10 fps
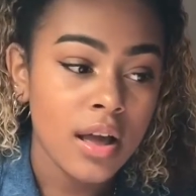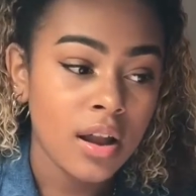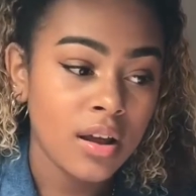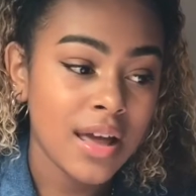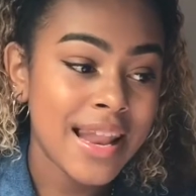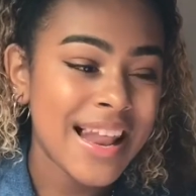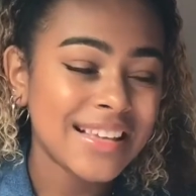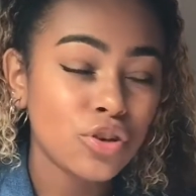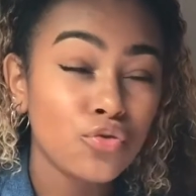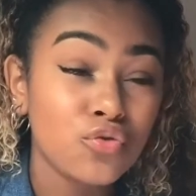Like,
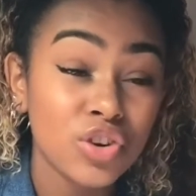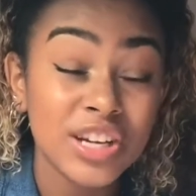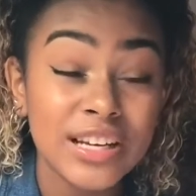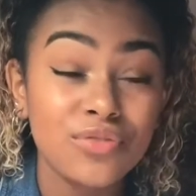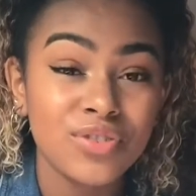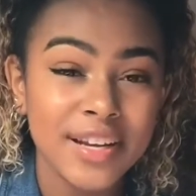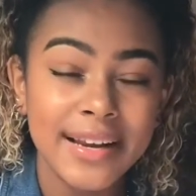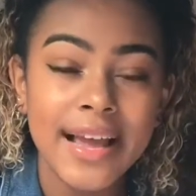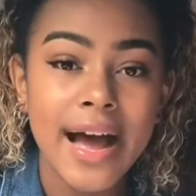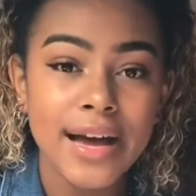unless I really,
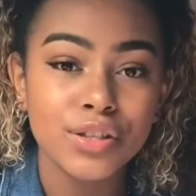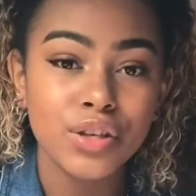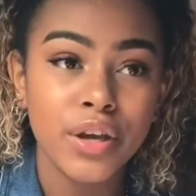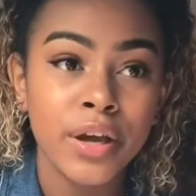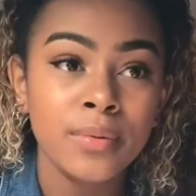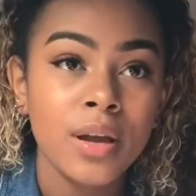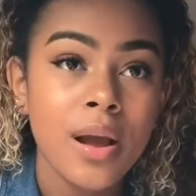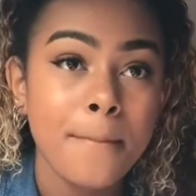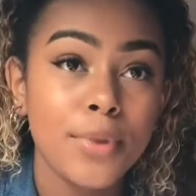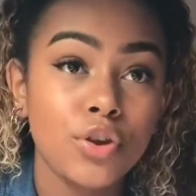really had to,
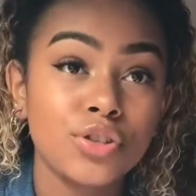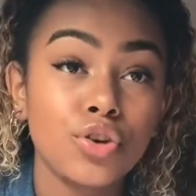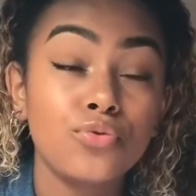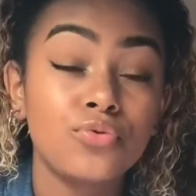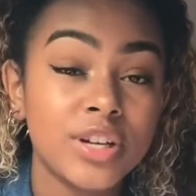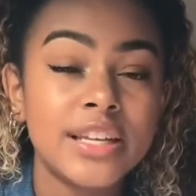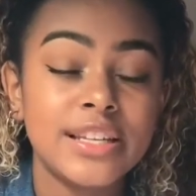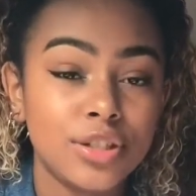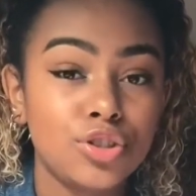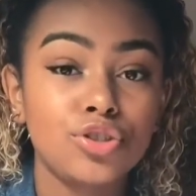because I really
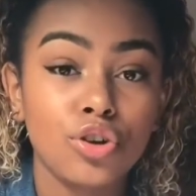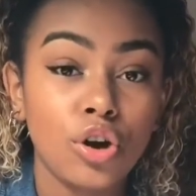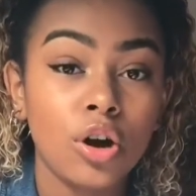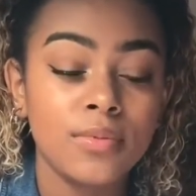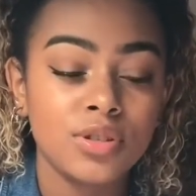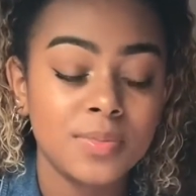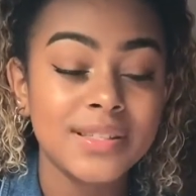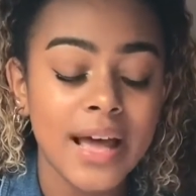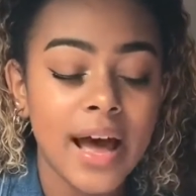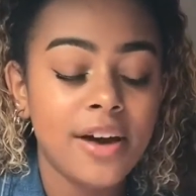did struggle. I was
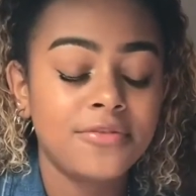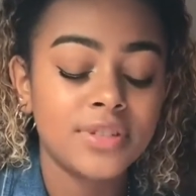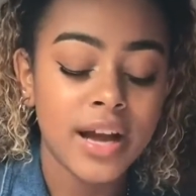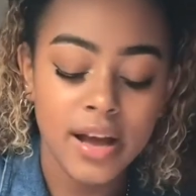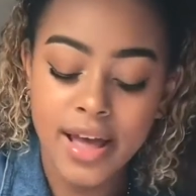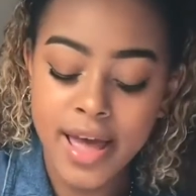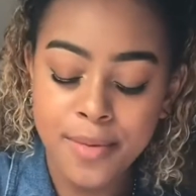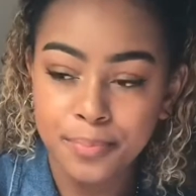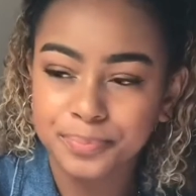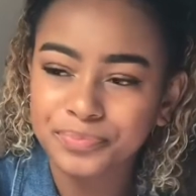upset after.
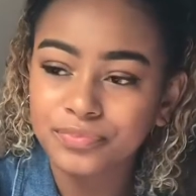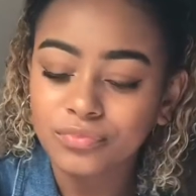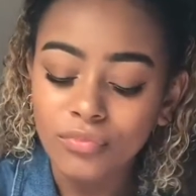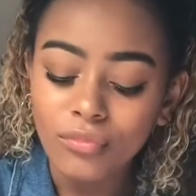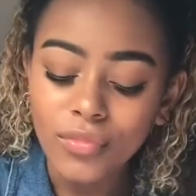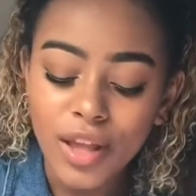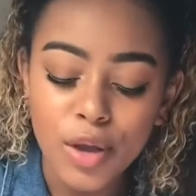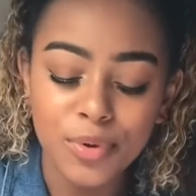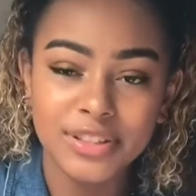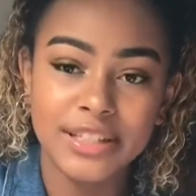
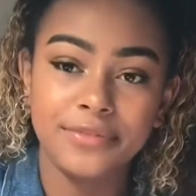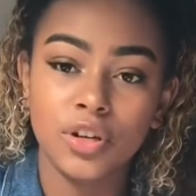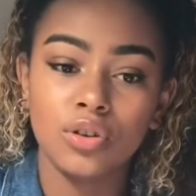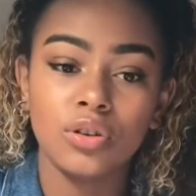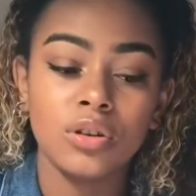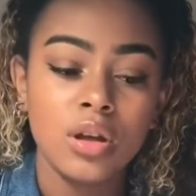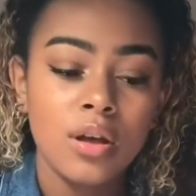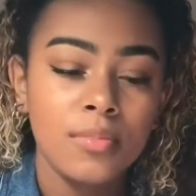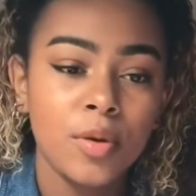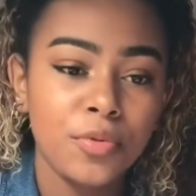It was difficult.
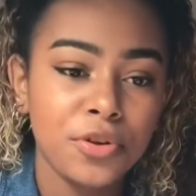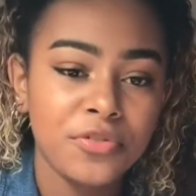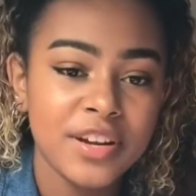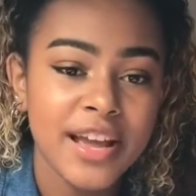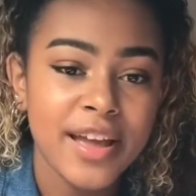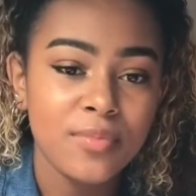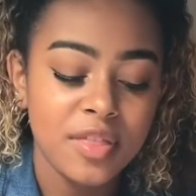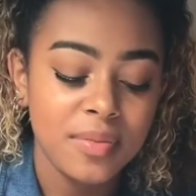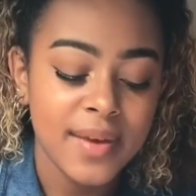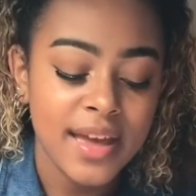My boyfriend came
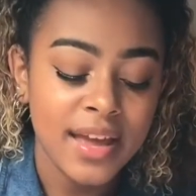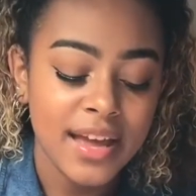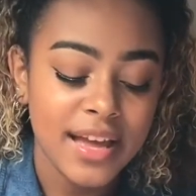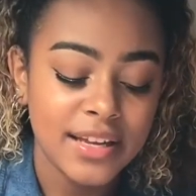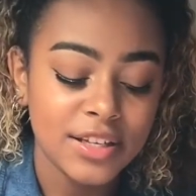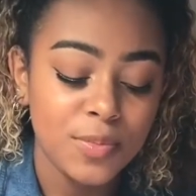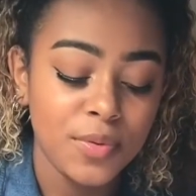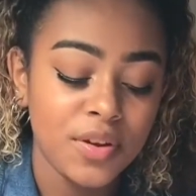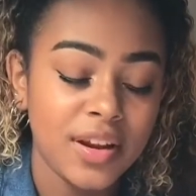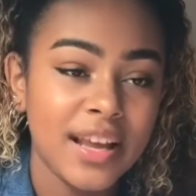with me, and to be
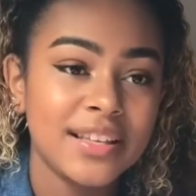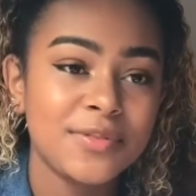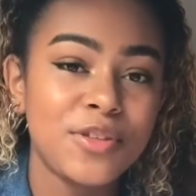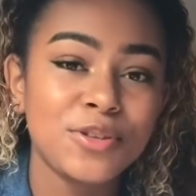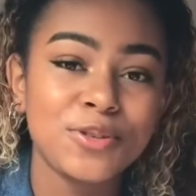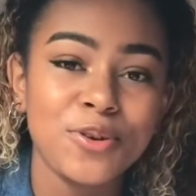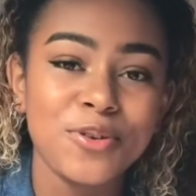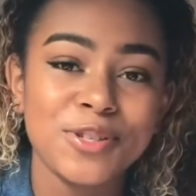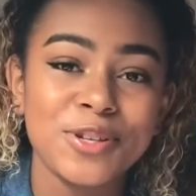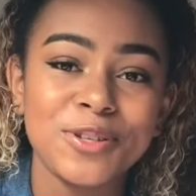honest, the
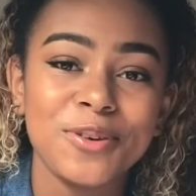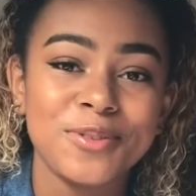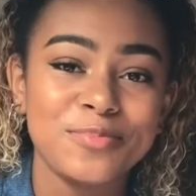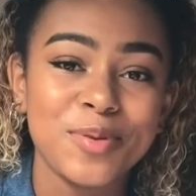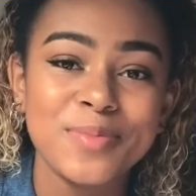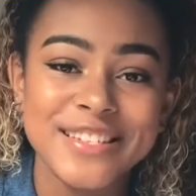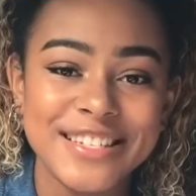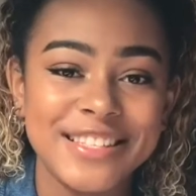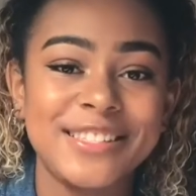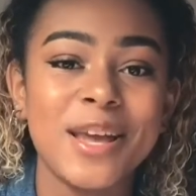stories I told him probably
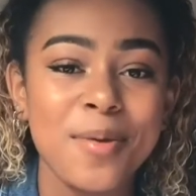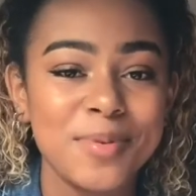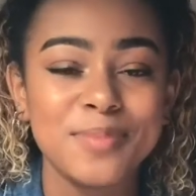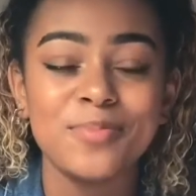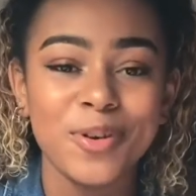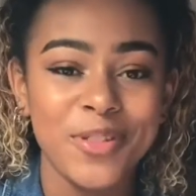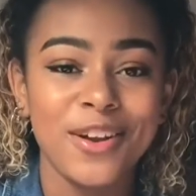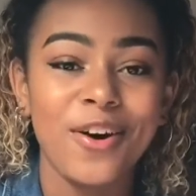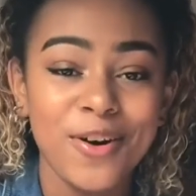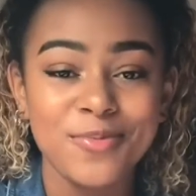disturbed him more than
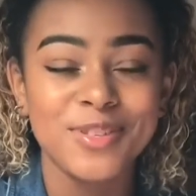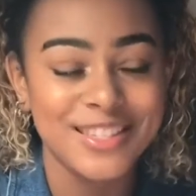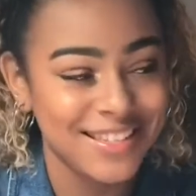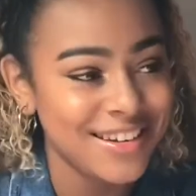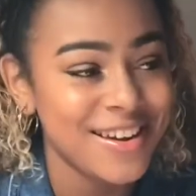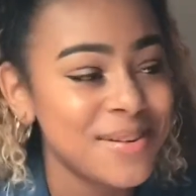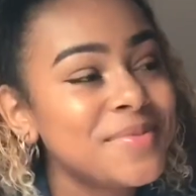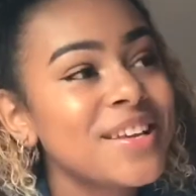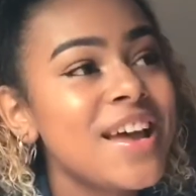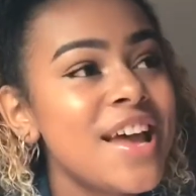I was disturbed.
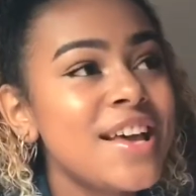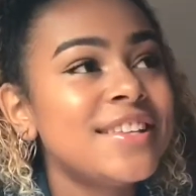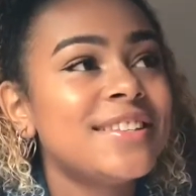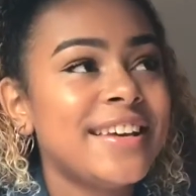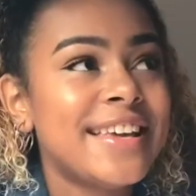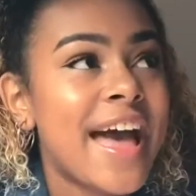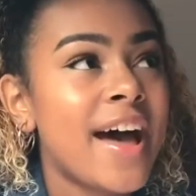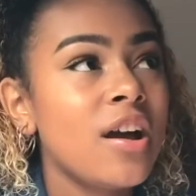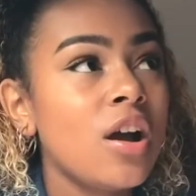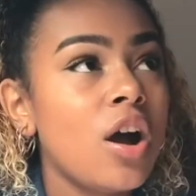So yeah,
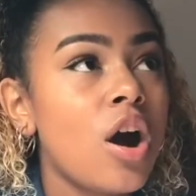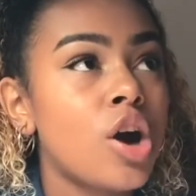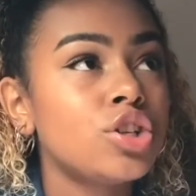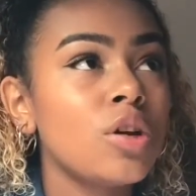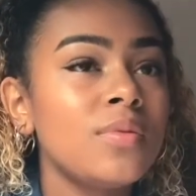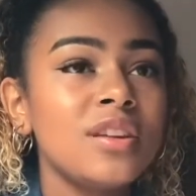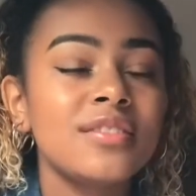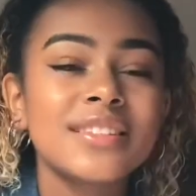I don't want to like